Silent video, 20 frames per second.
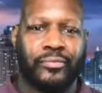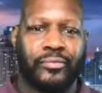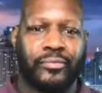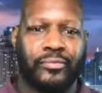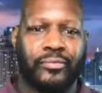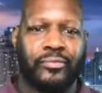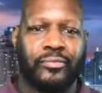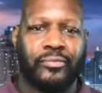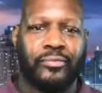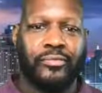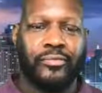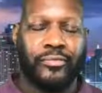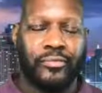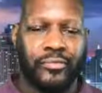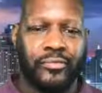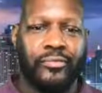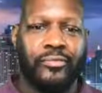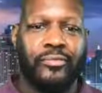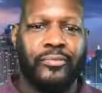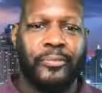have your
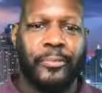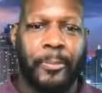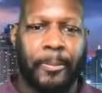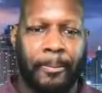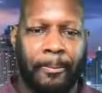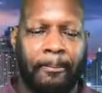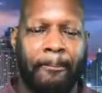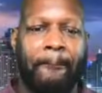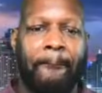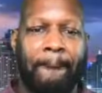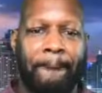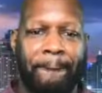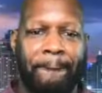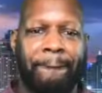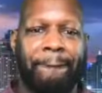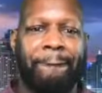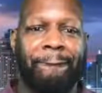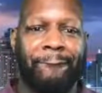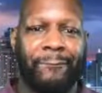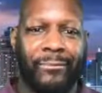wine in one
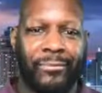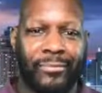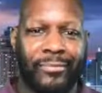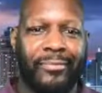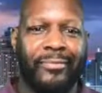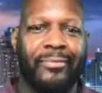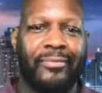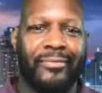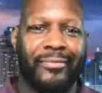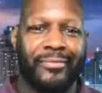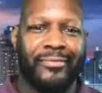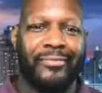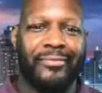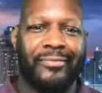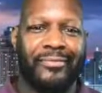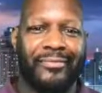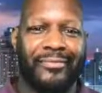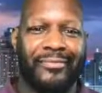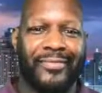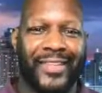hand, cheese platter in the
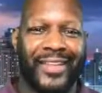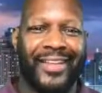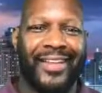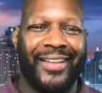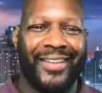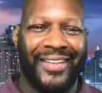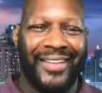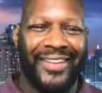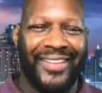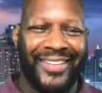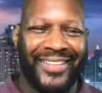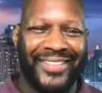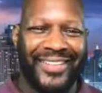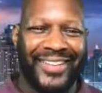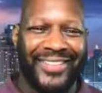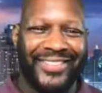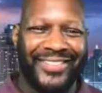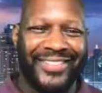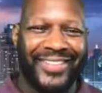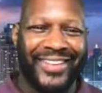other. We're going to
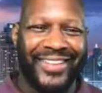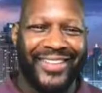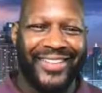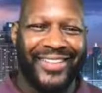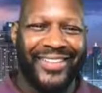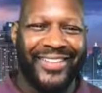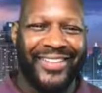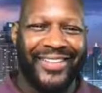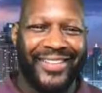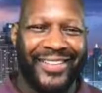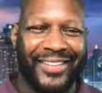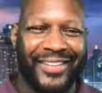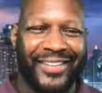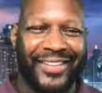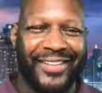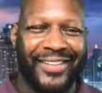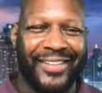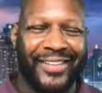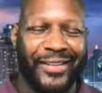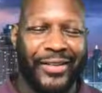a smooth jazz,
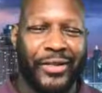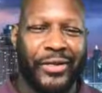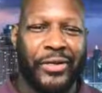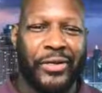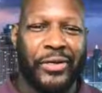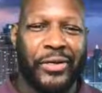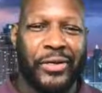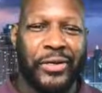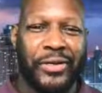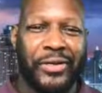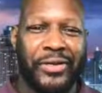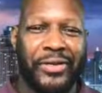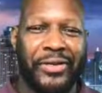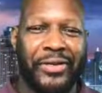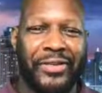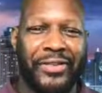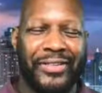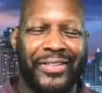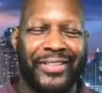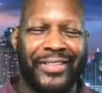smooth
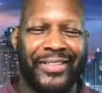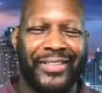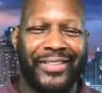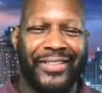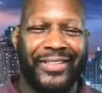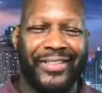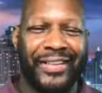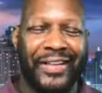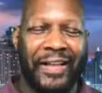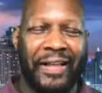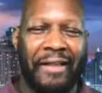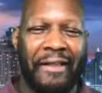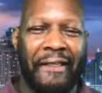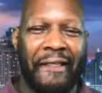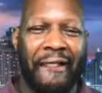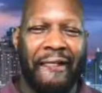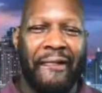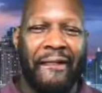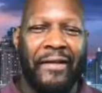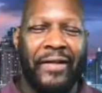jazz night.
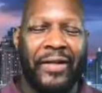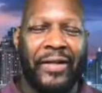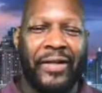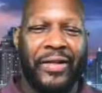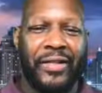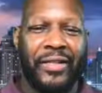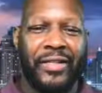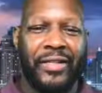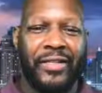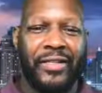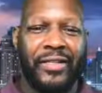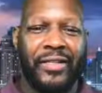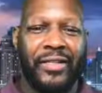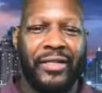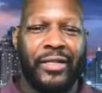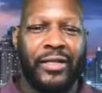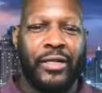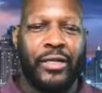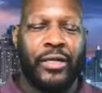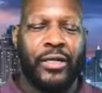He is
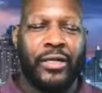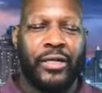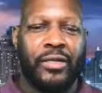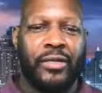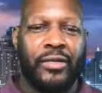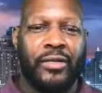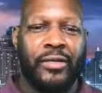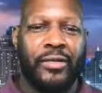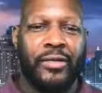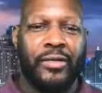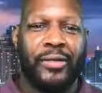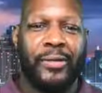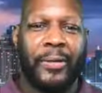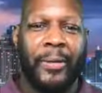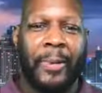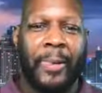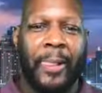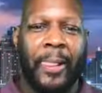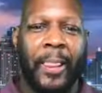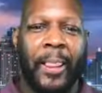the style that
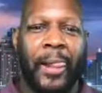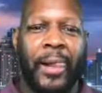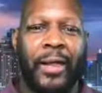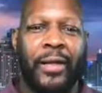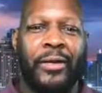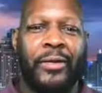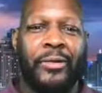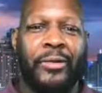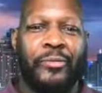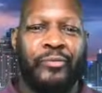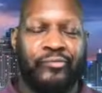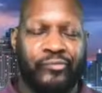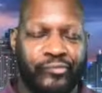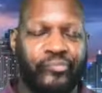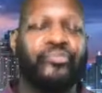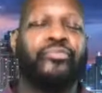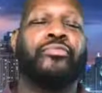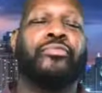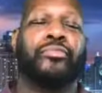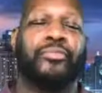I really
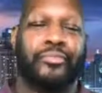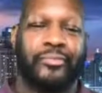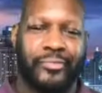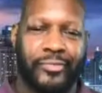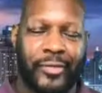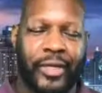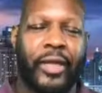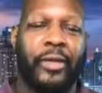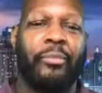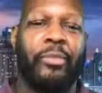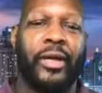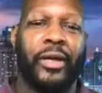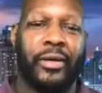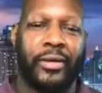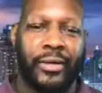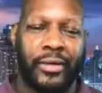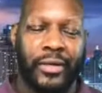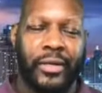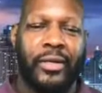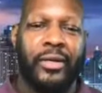admire. All that
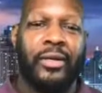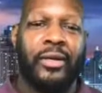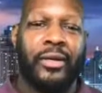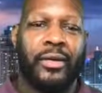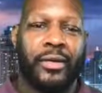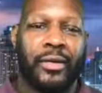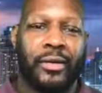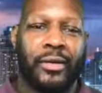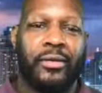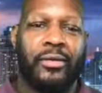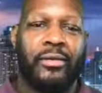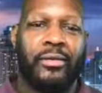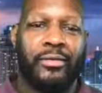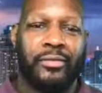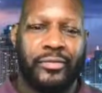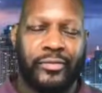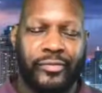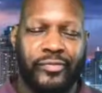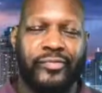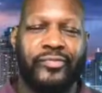funkiness and all
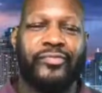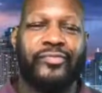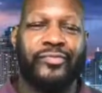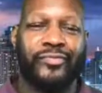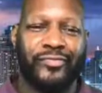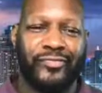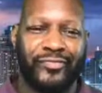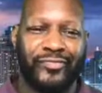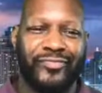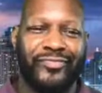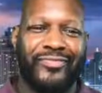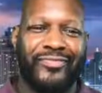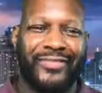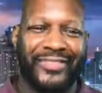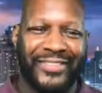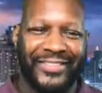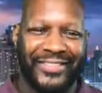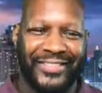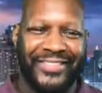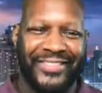the
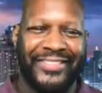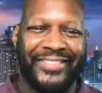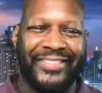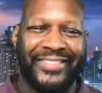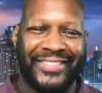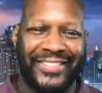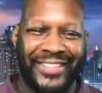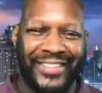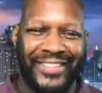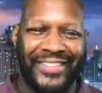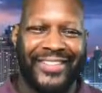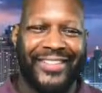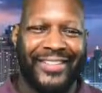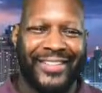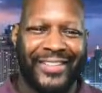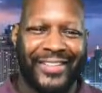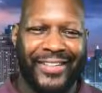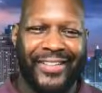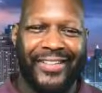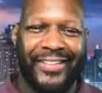electricity, just all of that. I
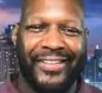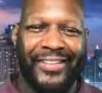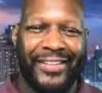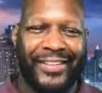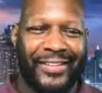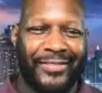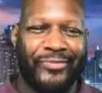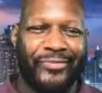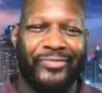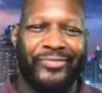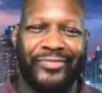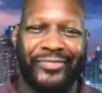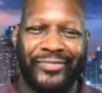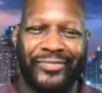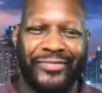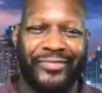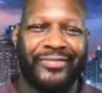think it's so cool.